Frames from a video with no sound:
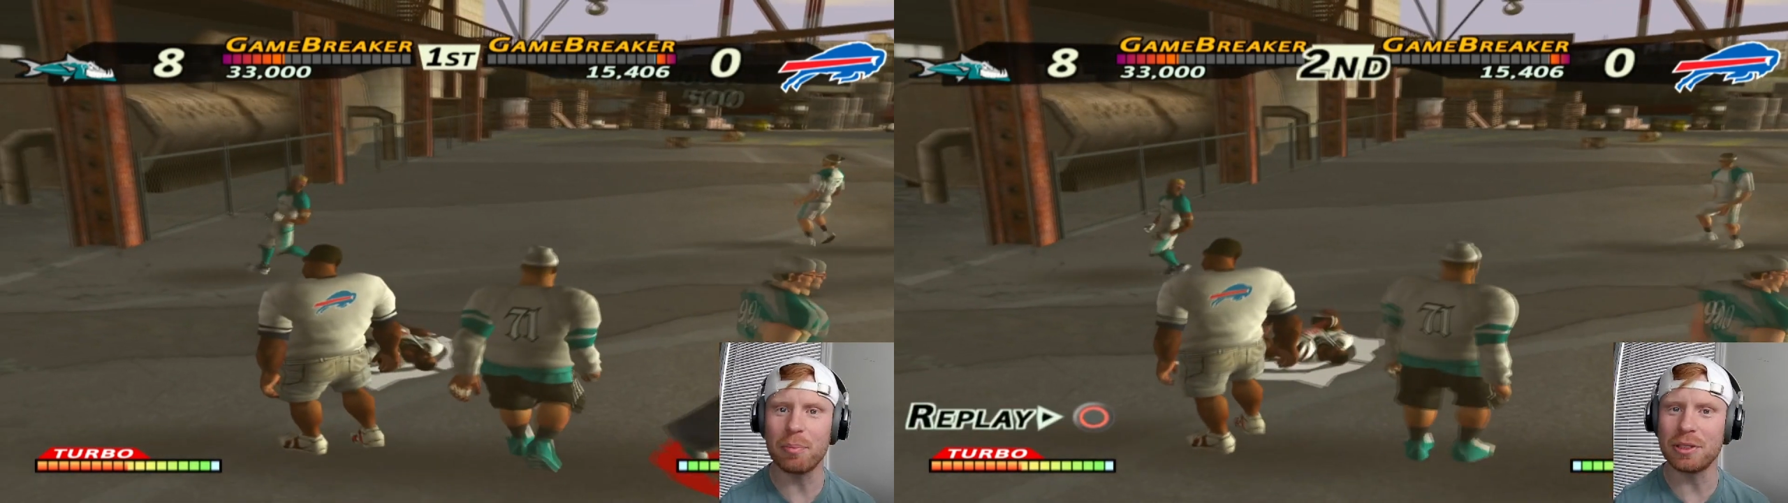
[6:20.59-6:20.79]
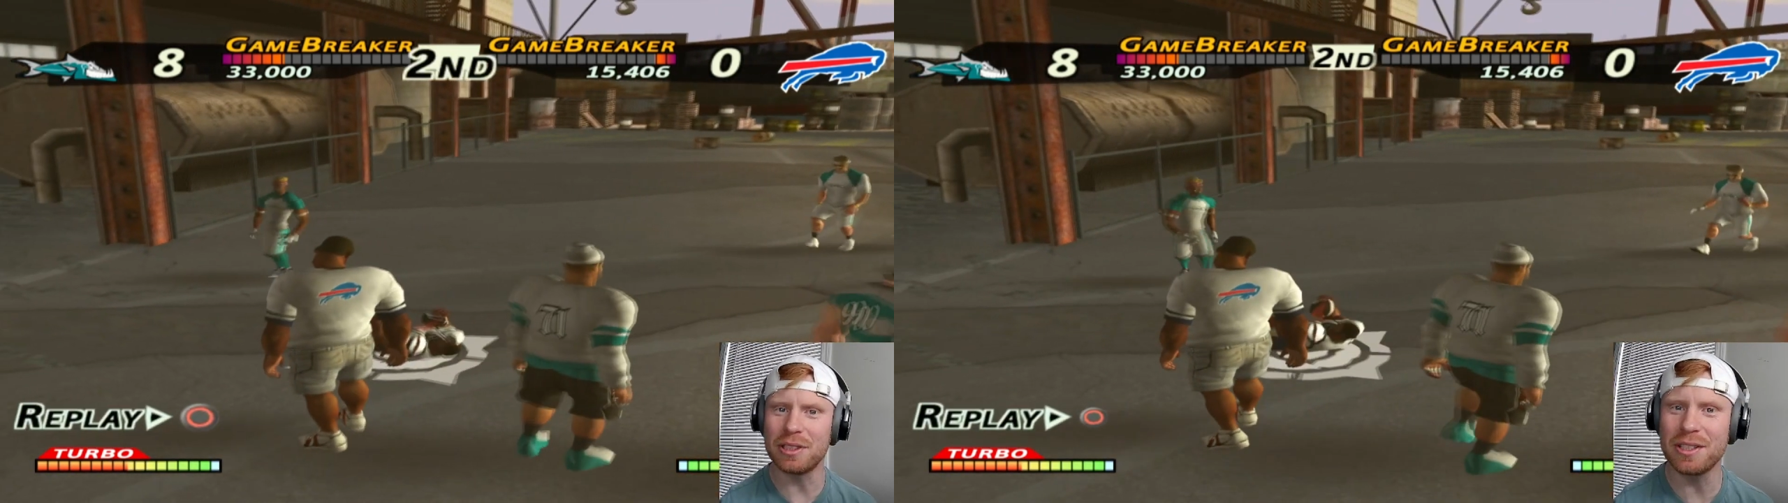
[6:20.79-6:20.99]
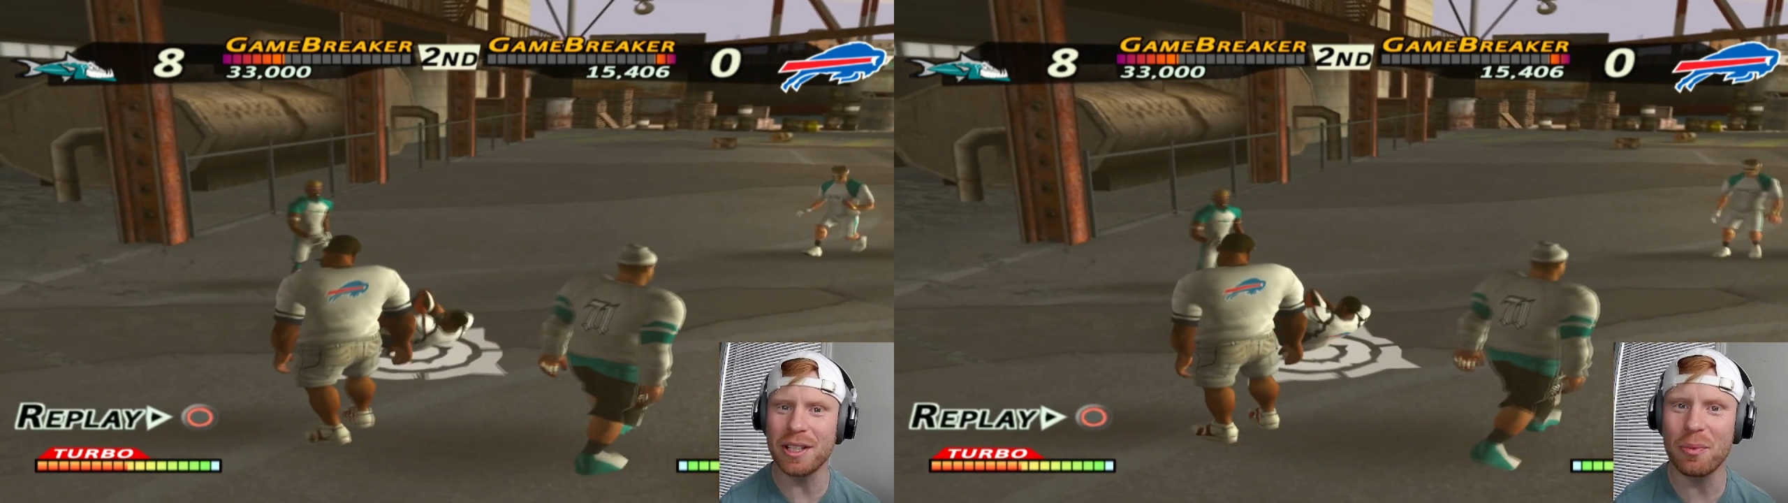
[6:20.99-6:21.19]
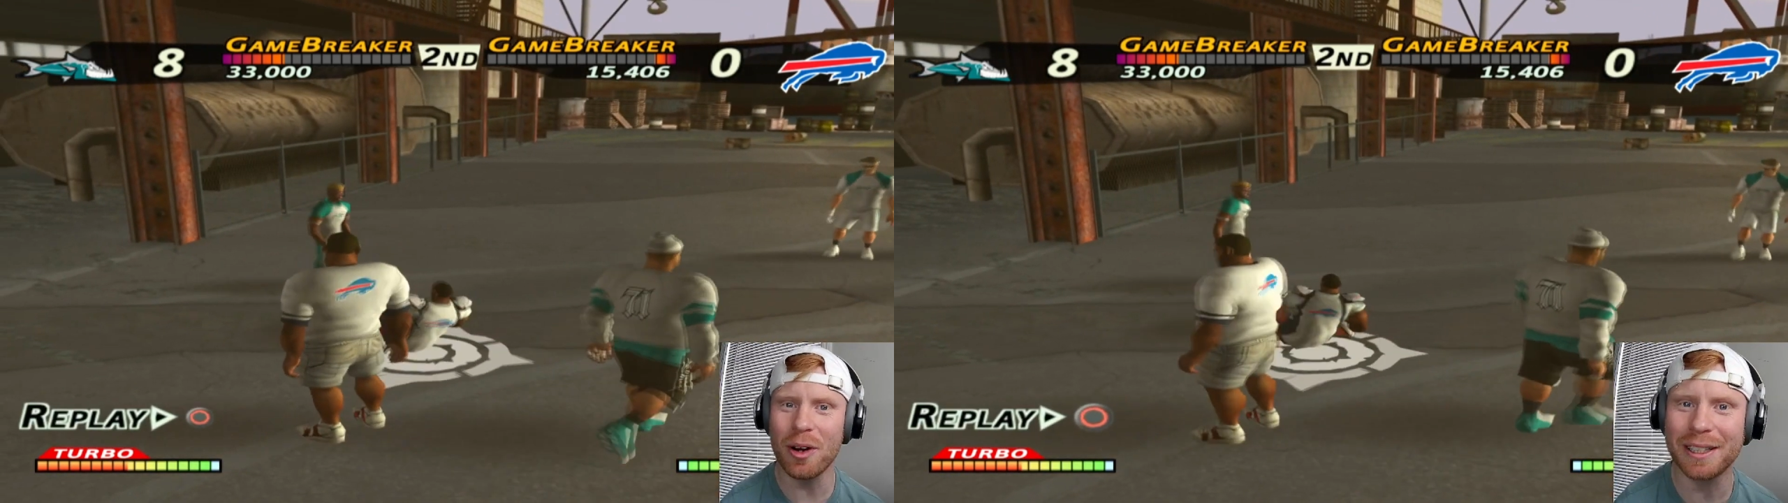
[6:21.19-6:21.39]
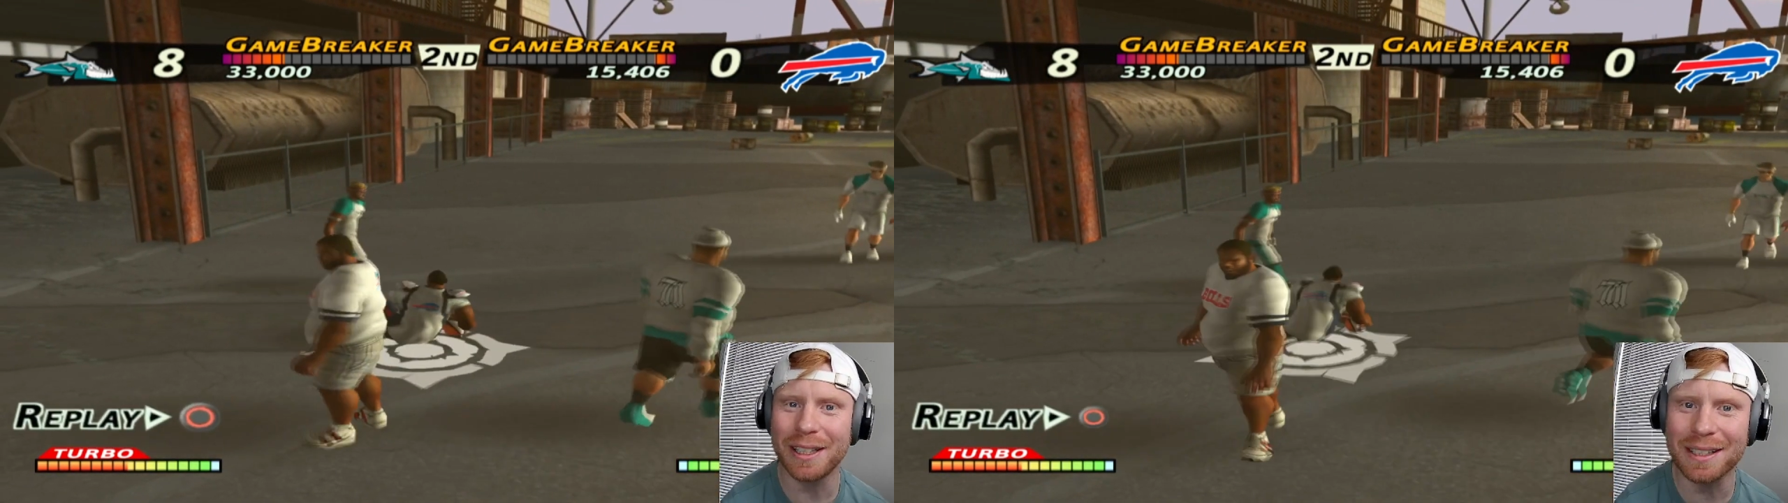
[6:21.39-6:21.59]
but TJ
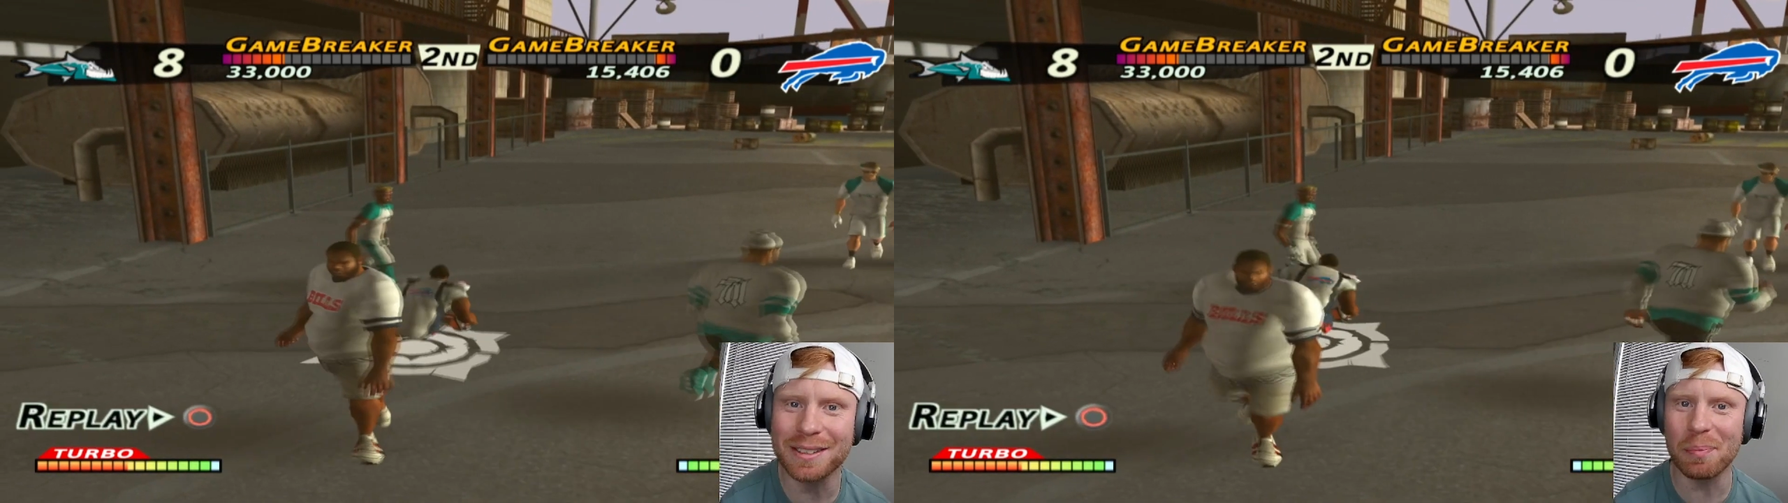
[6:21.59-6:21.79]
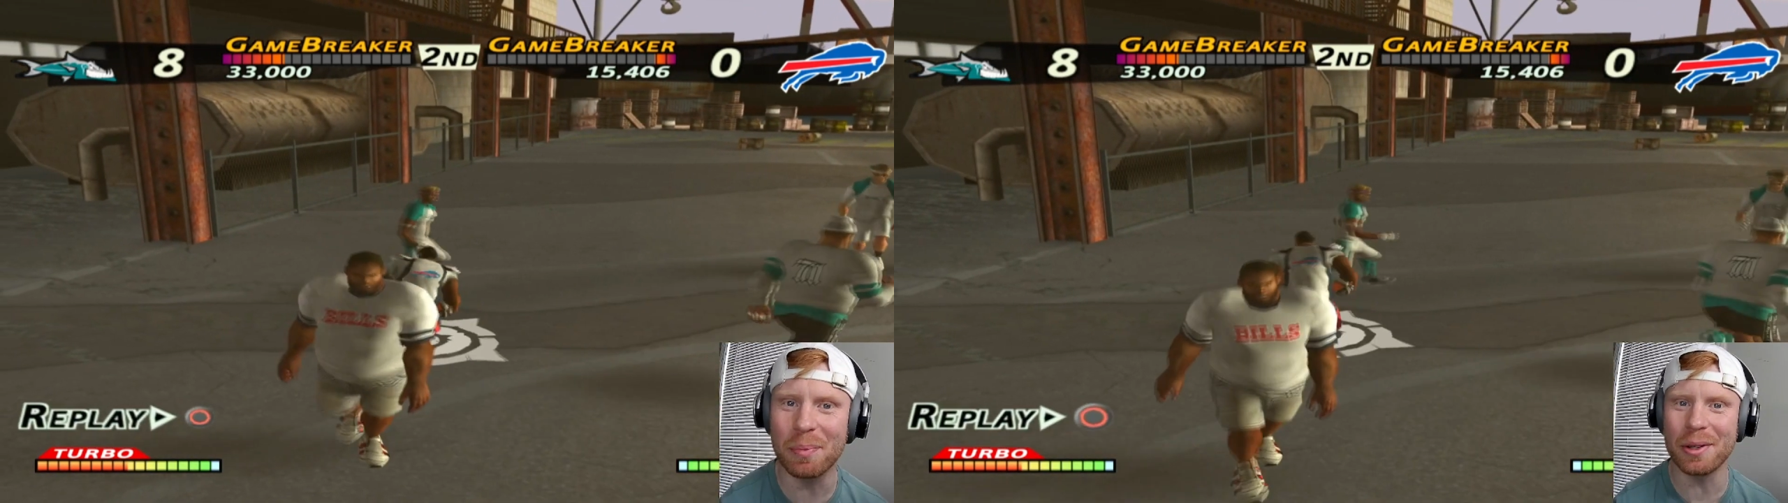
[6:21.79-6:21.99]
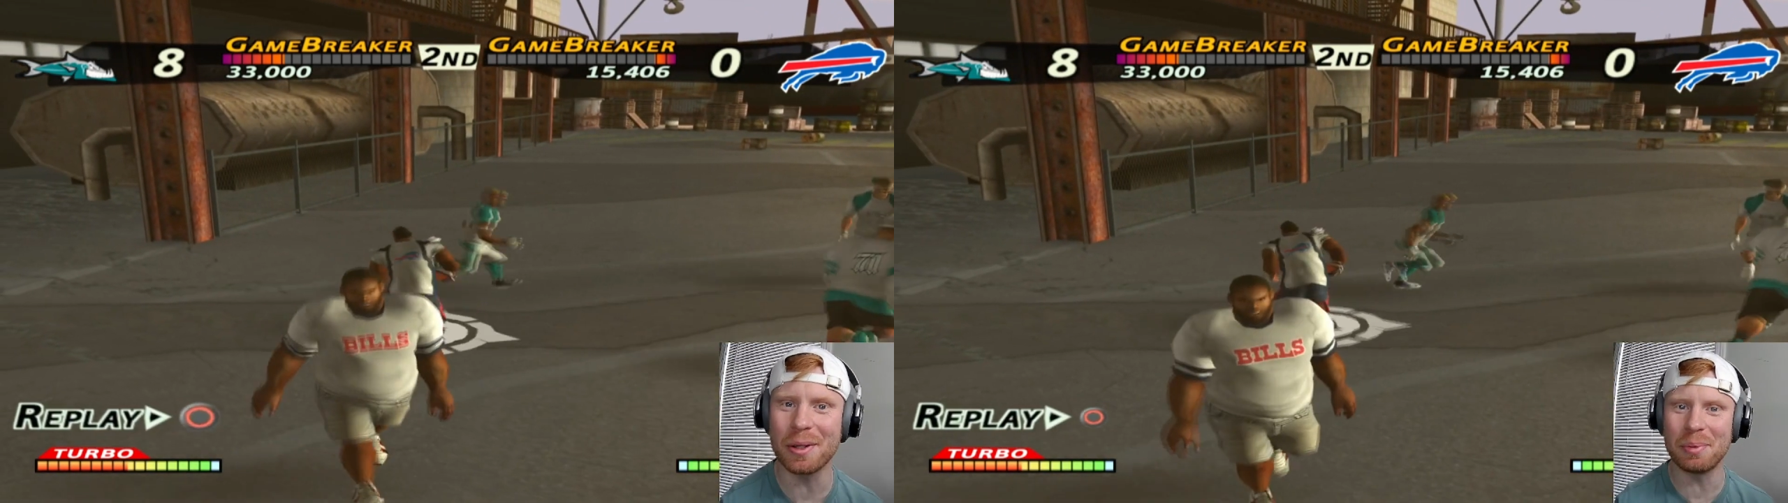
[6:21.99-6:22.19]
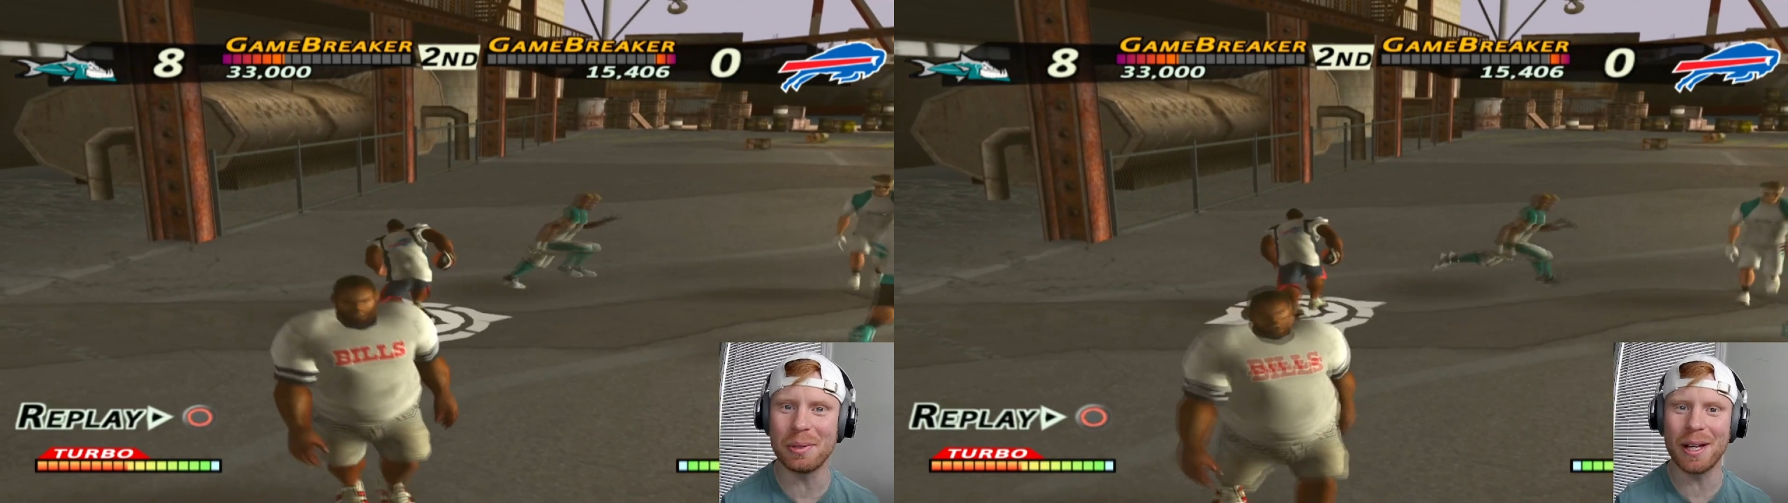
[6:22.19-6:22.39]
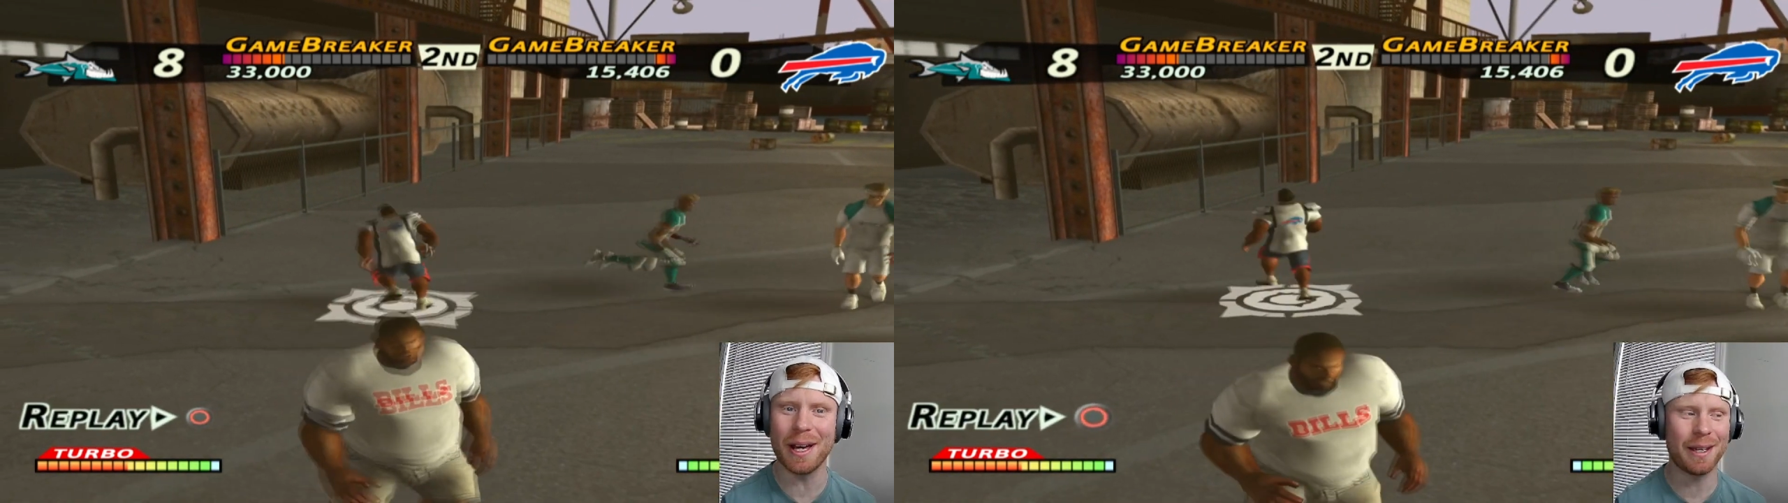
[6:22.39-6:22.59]
Watt gets up on the
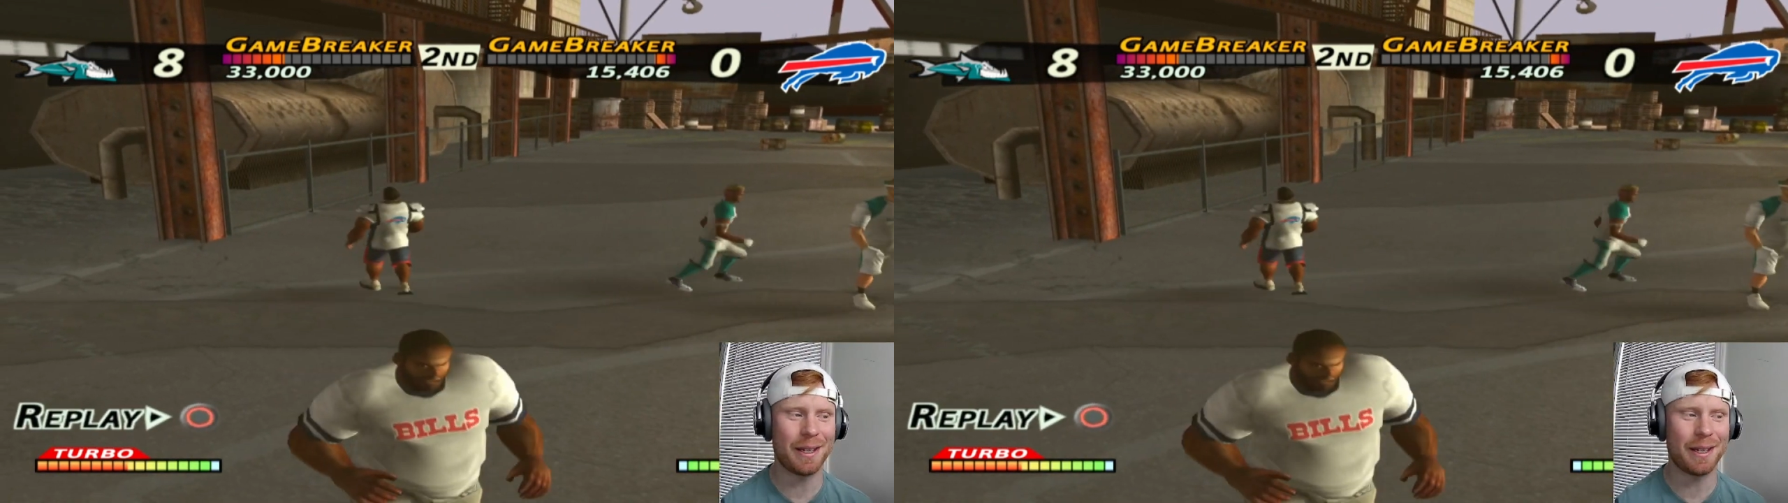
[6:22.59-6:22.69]
play.